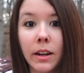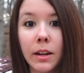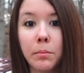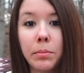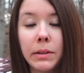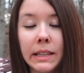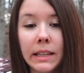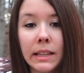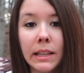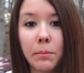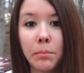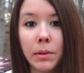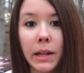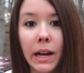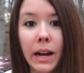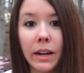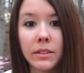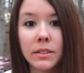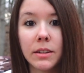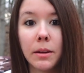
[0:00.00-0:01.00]
completely
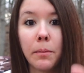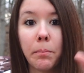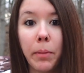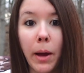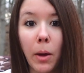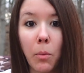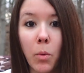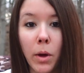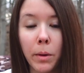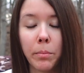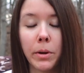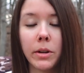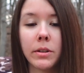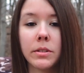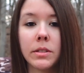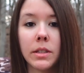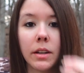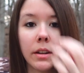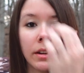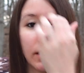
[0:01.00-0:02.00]
blocked by one
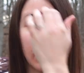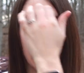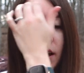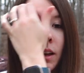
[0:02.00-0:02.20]
person.